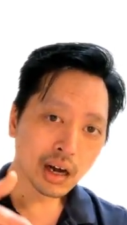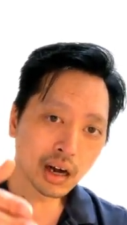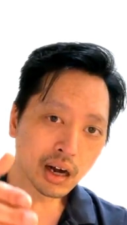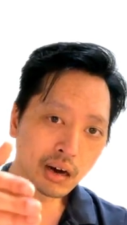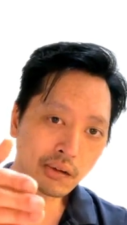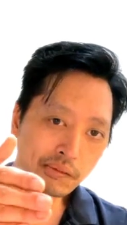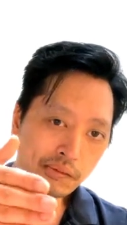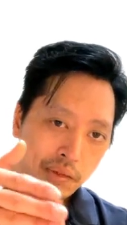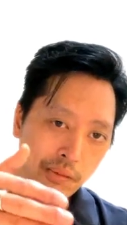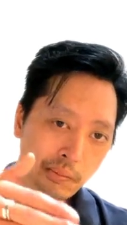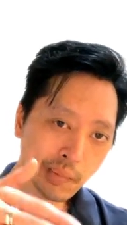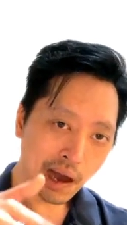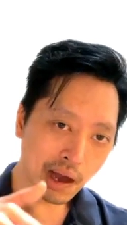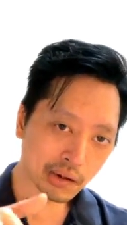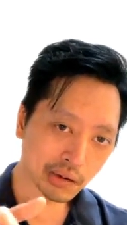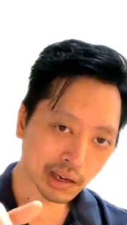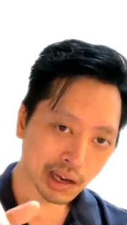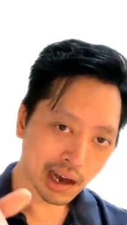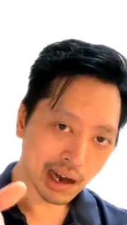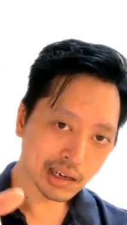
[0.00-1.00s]
of the
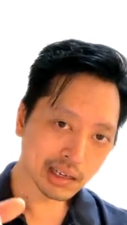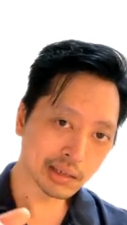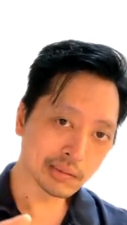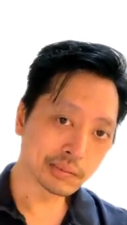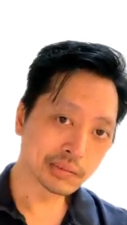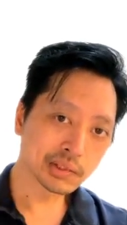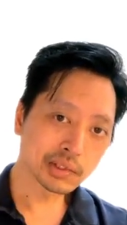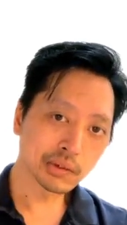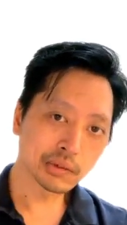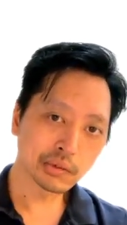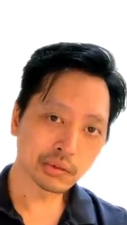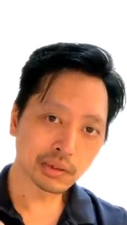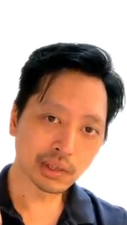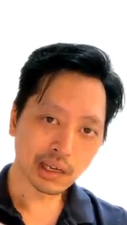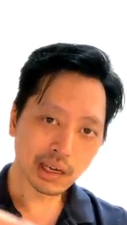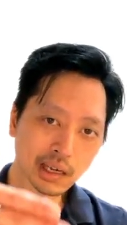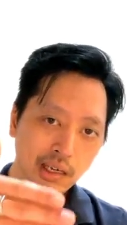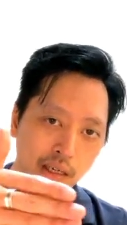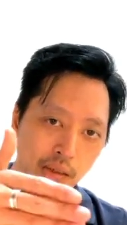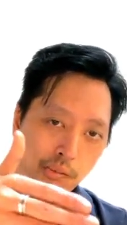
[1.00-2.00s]
myocardium. So the
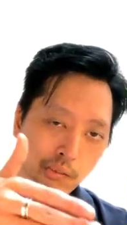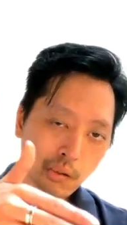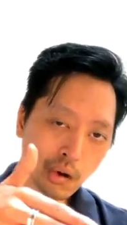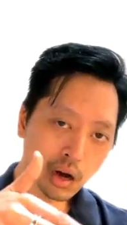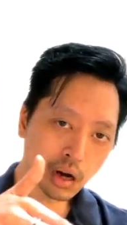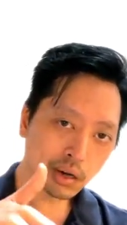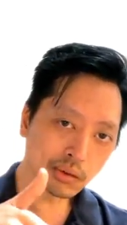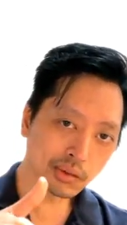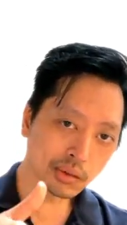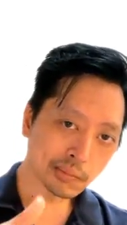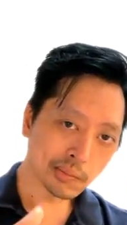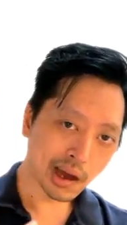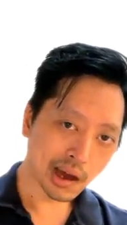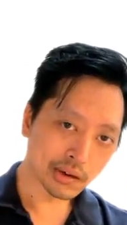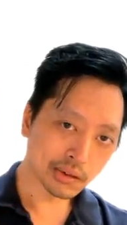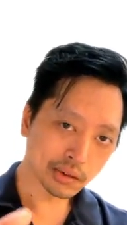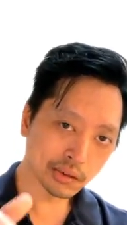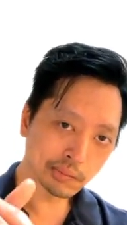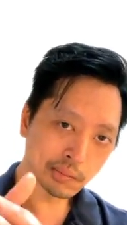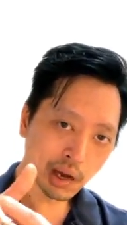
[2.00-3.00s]
inner wall, the
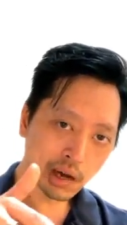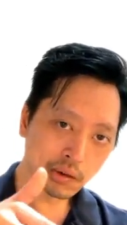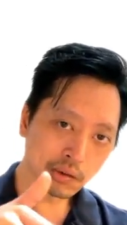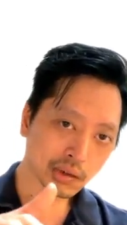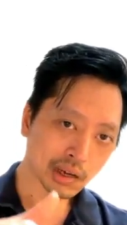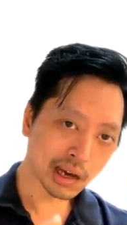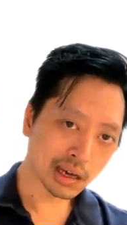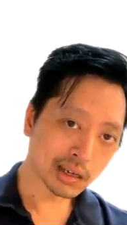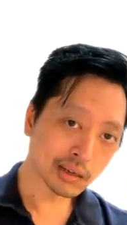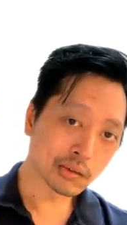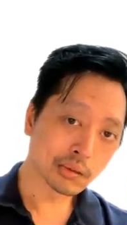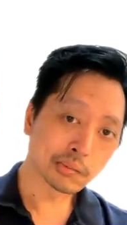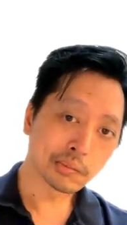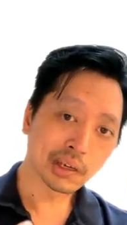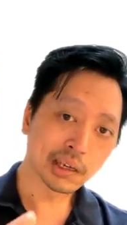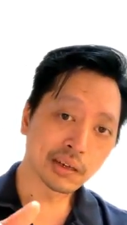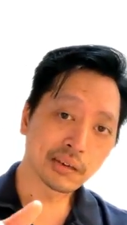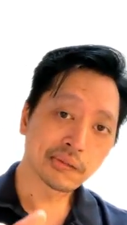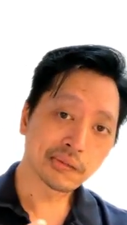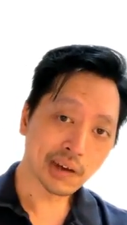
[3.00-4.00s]
my, myocardium will
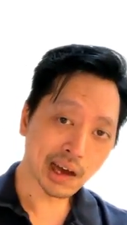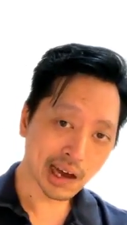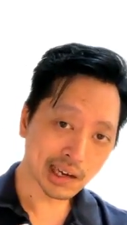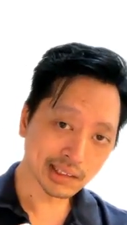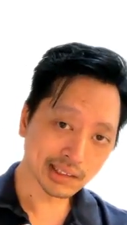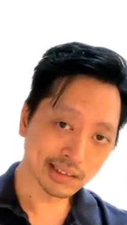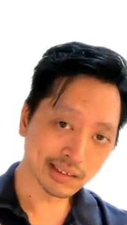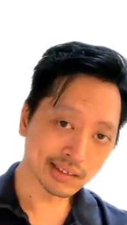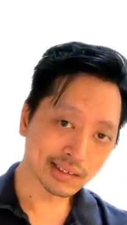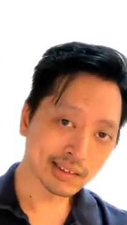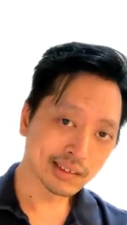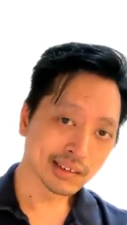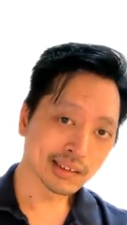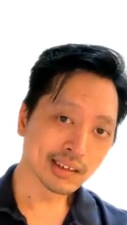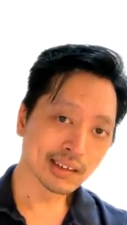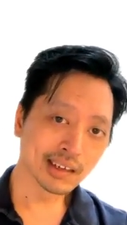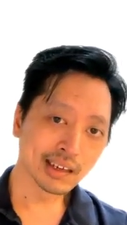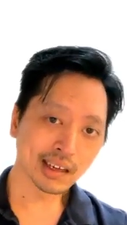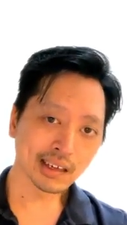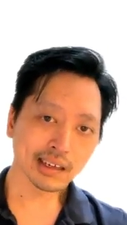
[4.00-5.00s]
be infected
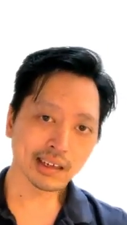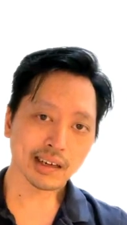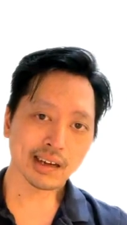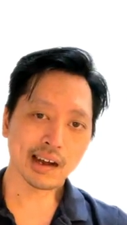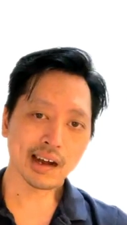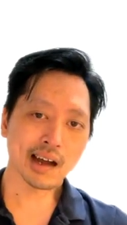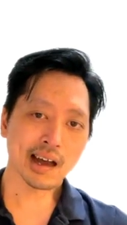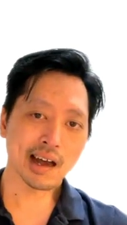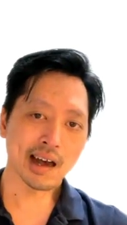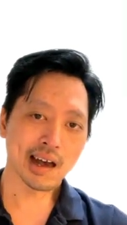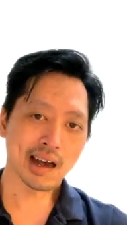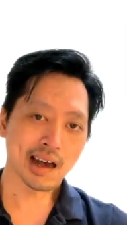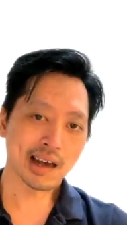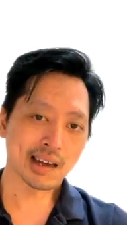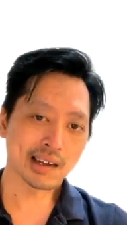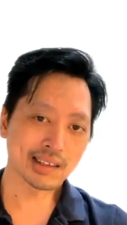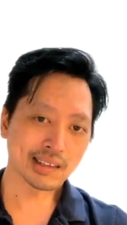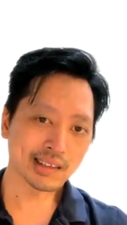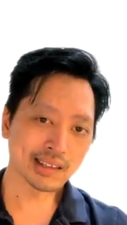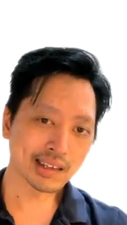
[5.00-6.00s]

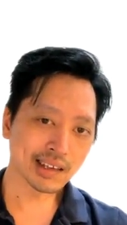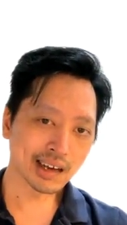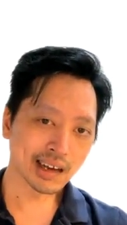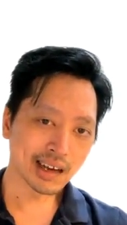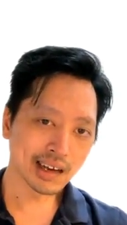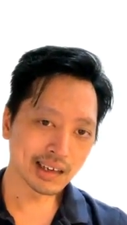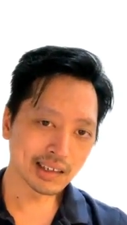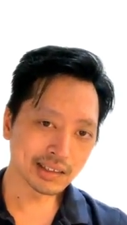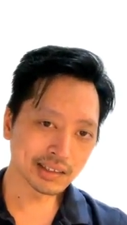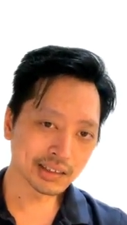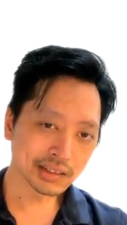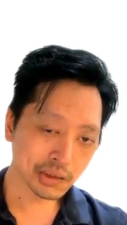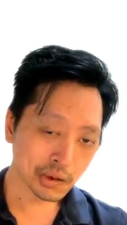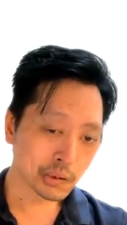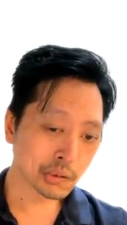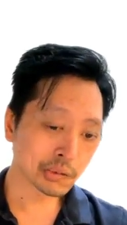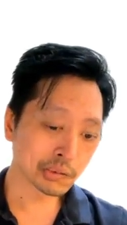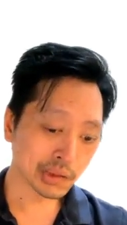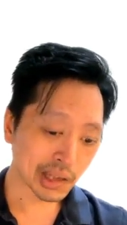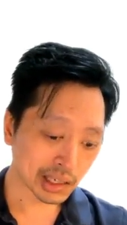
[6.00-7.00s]
and uh,
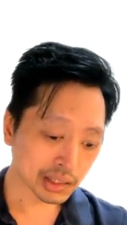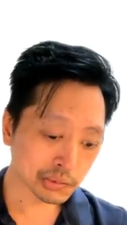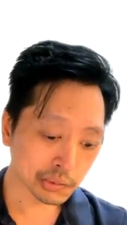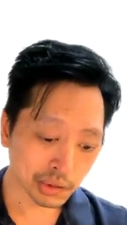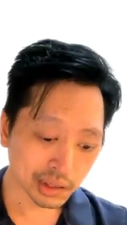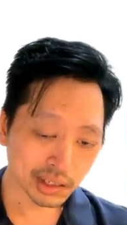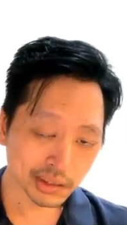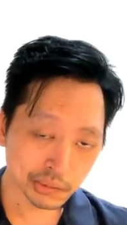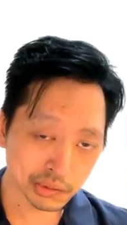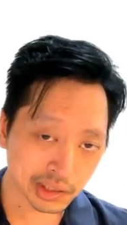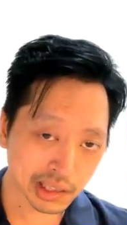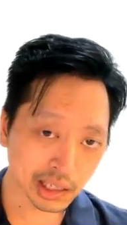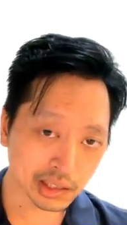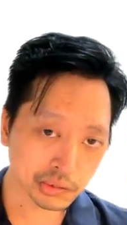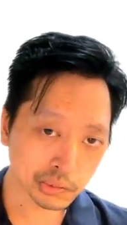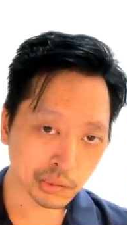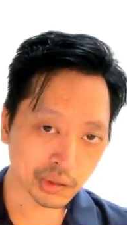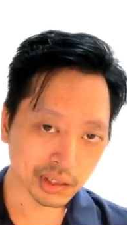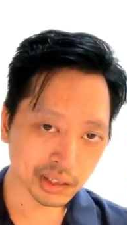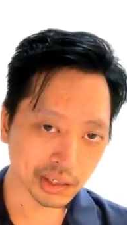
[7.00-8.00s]
so that's what
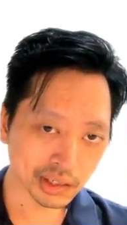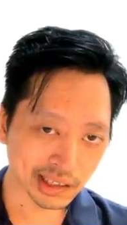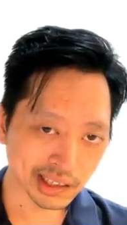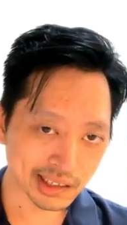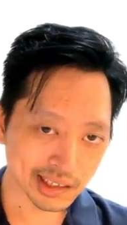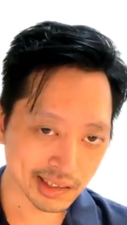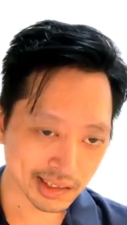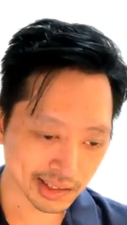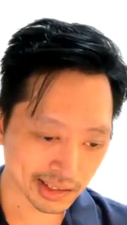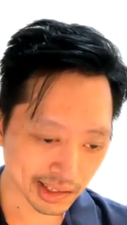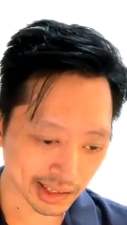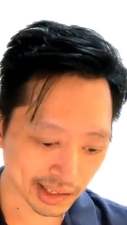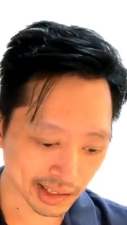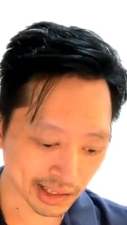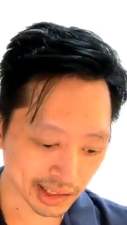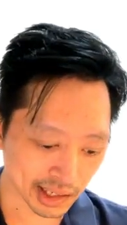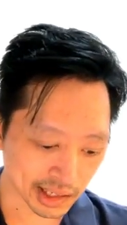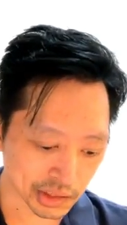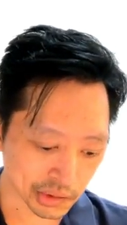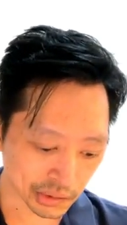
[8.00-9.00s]
that's what you're gonna see
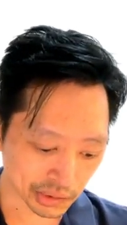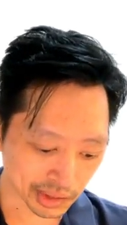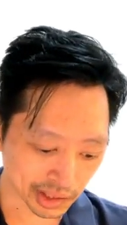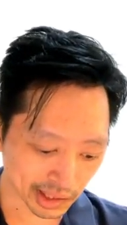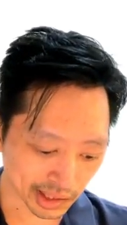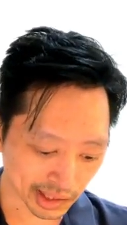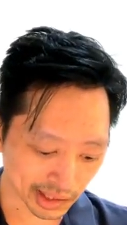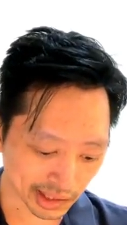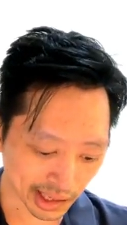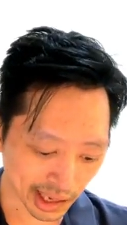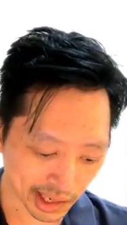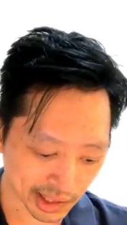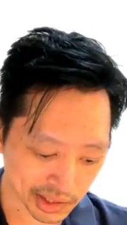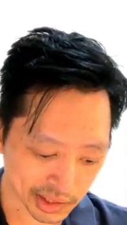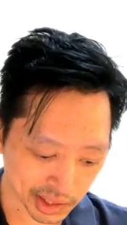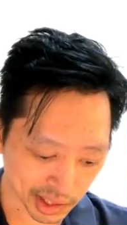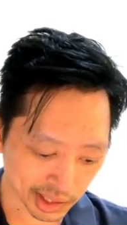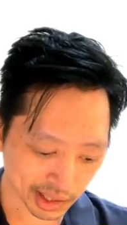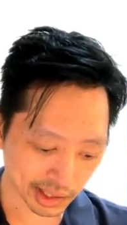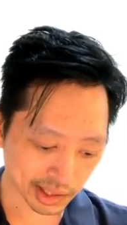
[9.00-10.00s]
in your
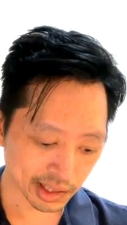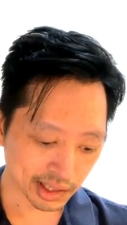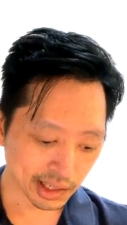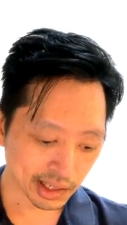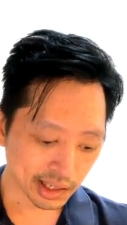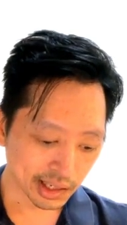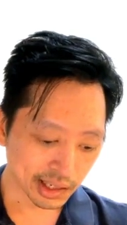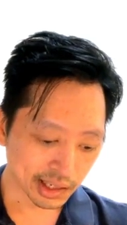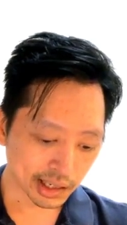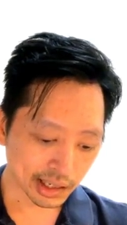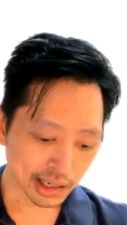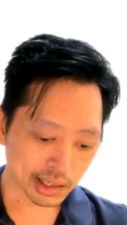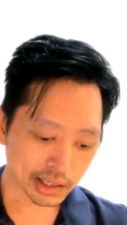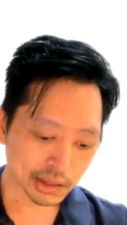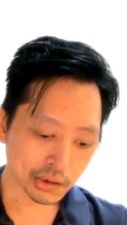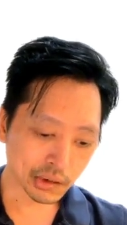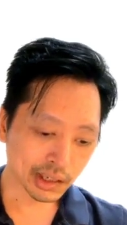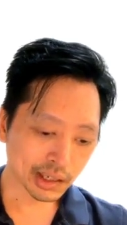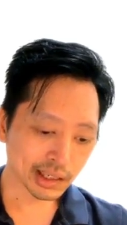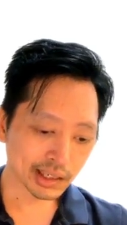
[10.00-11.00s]
EKG. In
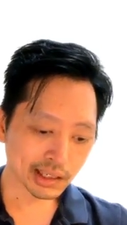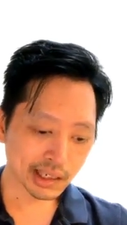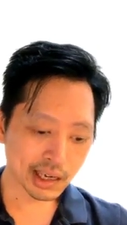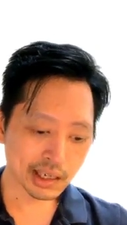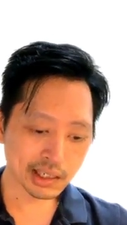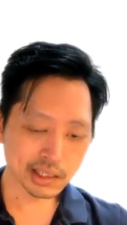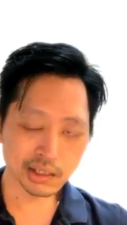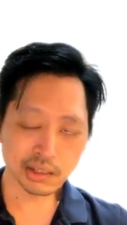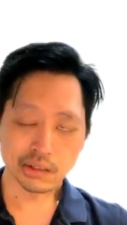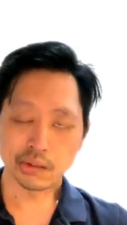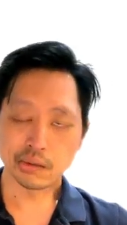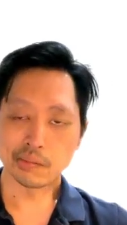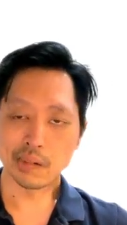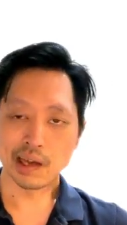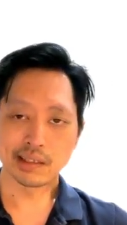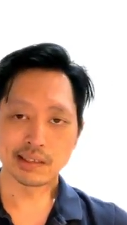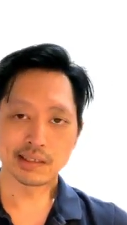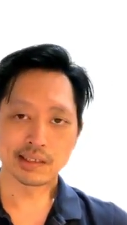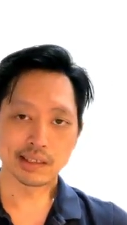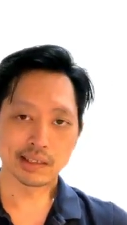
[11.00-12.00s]
your EKG, you
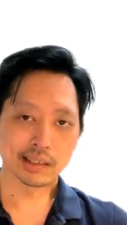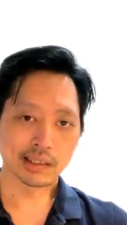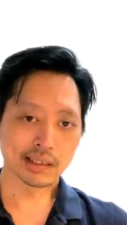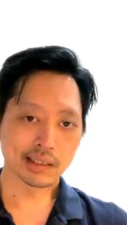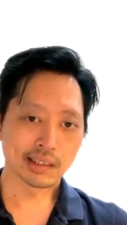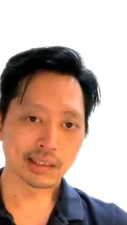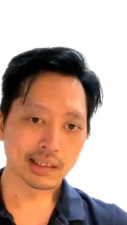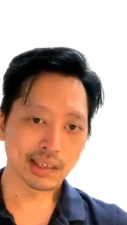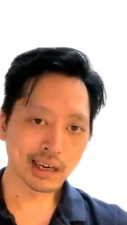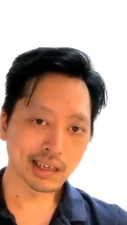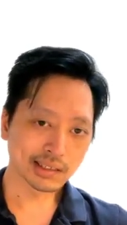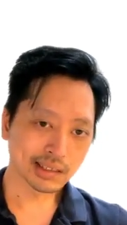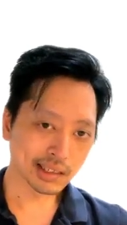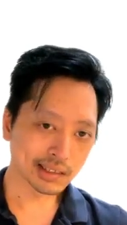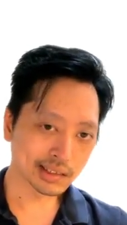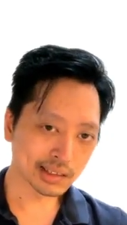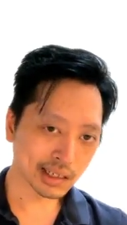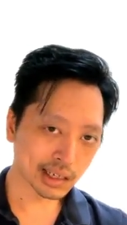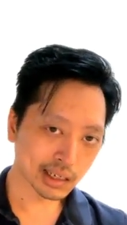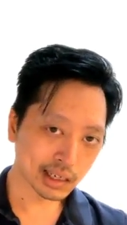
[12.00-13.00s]
might see, as I
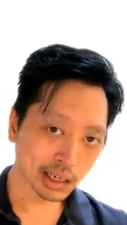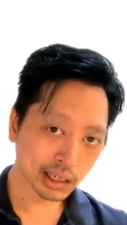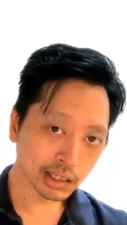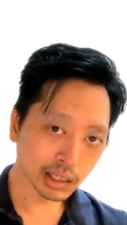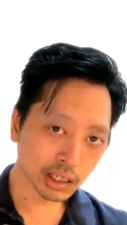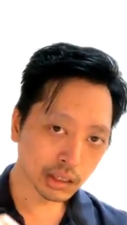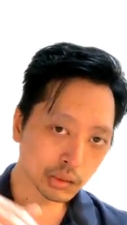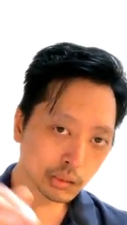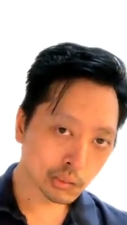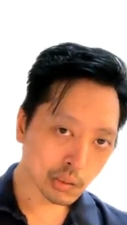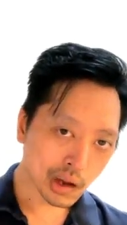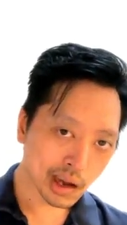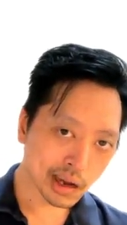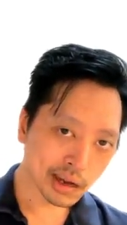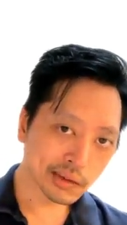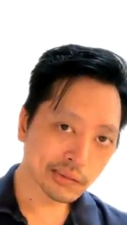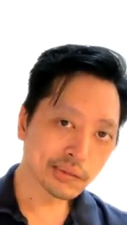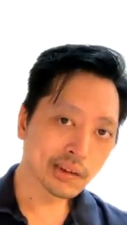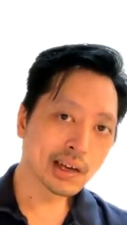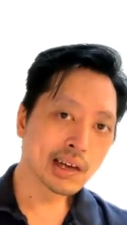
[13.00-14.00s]
said, a Q
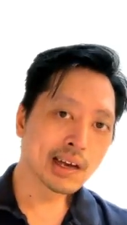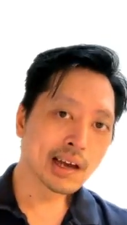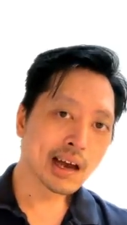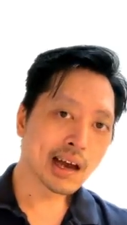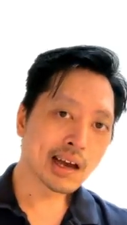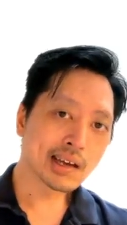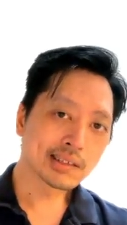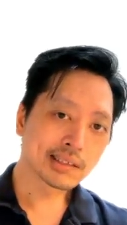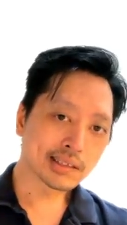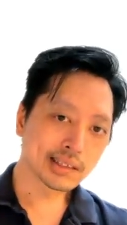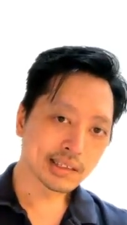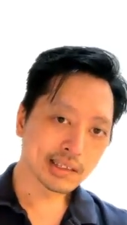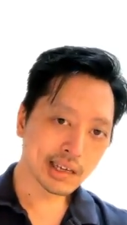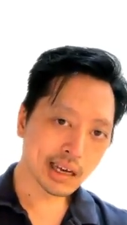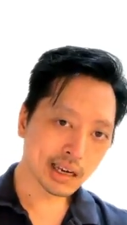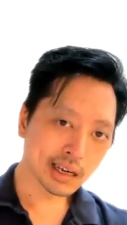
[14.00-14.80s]
wave, ST